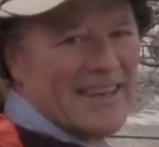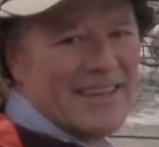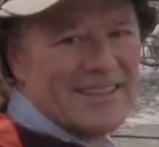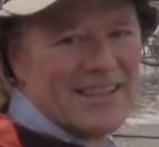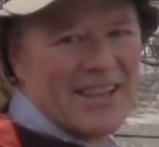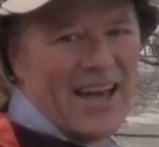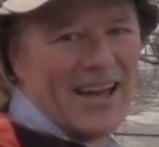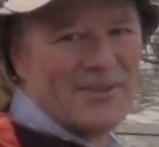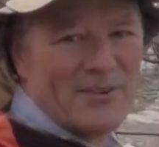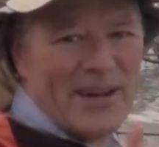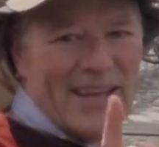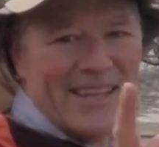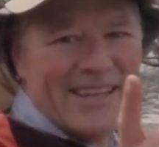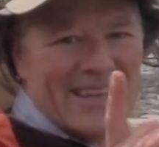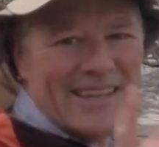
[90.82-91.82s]
getting the line
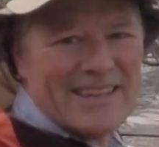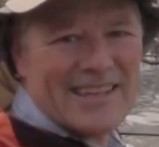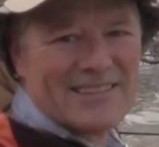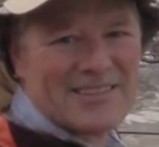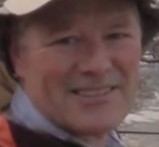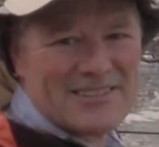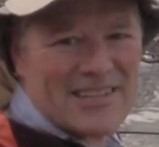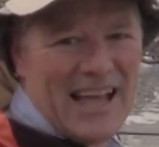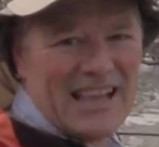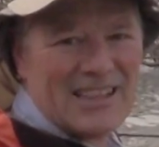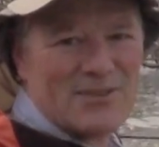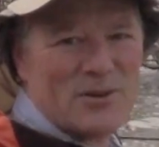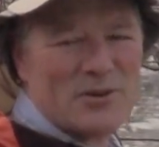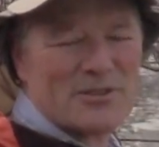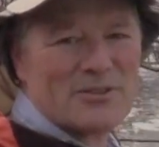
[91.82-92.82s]
wet. That's
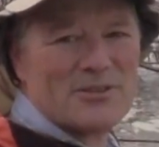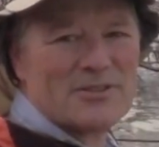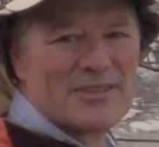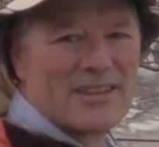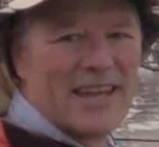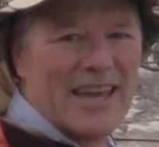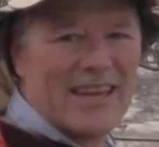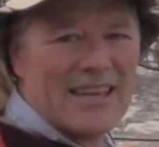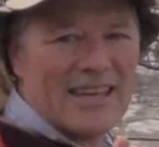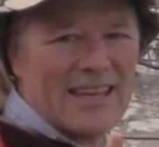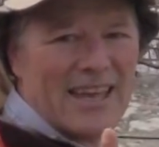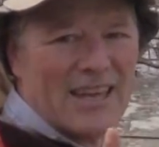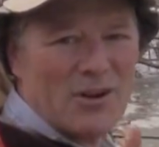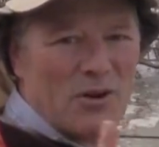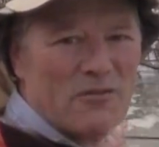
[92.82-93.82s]
exactly what we're doing today.
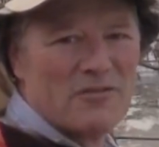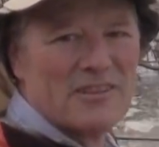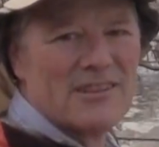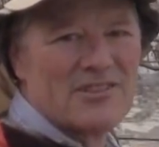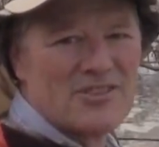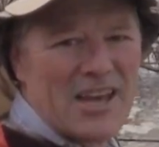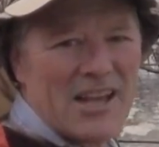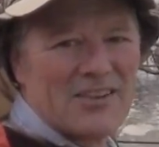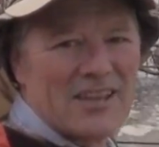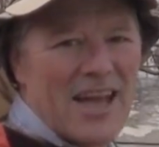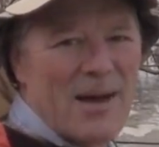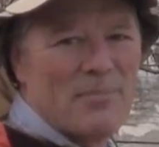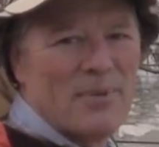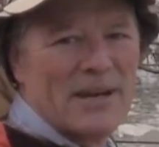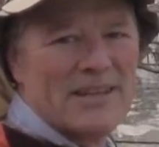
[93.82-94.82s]
And hopefully the channel
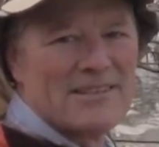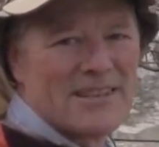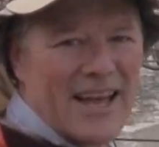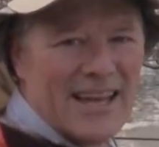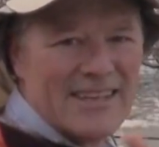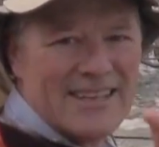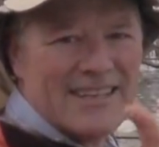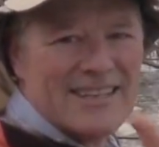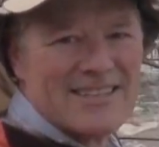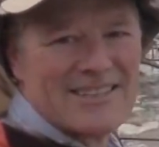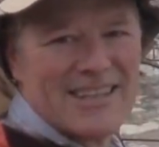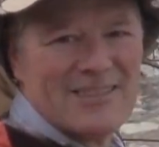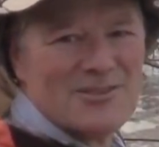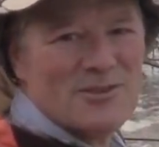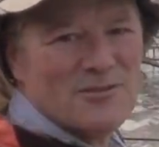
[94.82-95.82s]
cat bite is on.
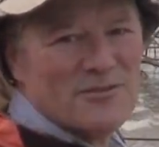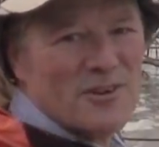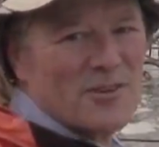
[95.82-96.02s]
Stay tuned,